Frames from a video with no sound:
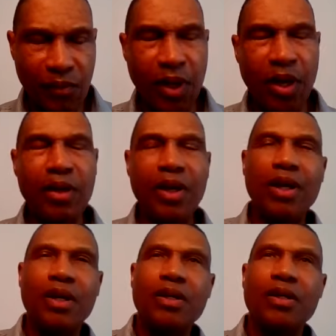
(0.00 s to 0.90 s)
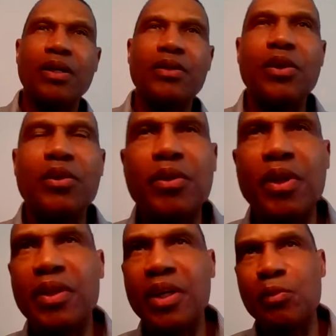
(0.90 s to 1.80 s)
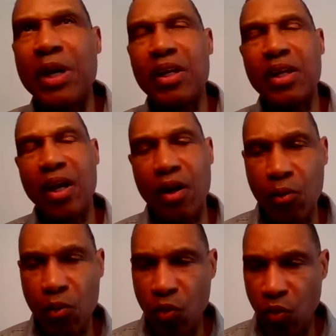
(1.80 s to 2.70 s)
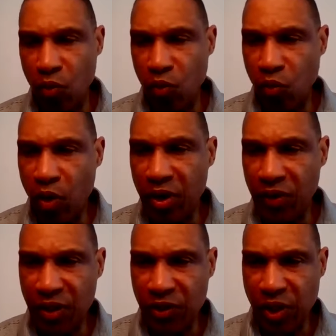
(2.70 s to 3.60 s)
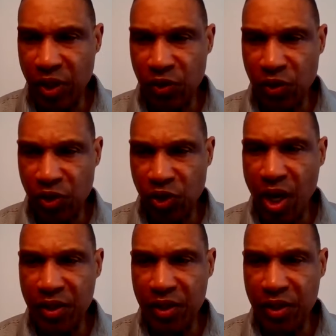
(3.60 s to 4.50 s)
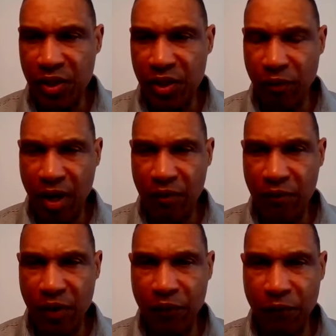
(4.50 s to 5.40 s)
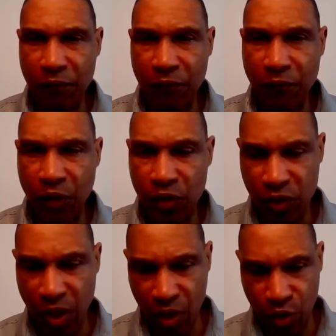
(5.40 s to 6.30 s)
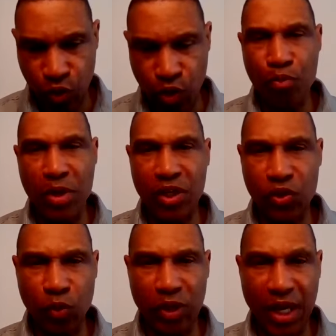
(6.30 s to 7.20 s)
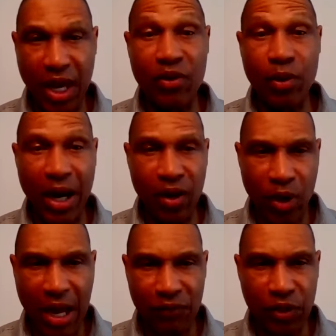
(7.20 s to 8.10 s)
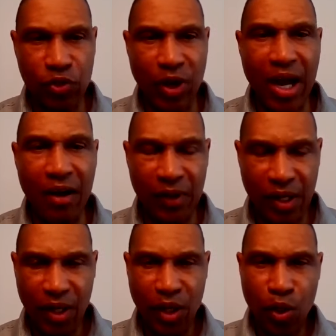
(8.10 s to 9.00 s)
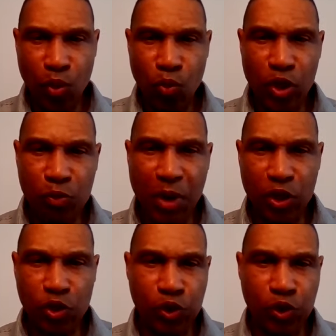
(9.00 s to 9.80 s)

Yeah, Thanks, Matty. One of the things that Sean did in one of our very first group meetings with everybody after the draft was make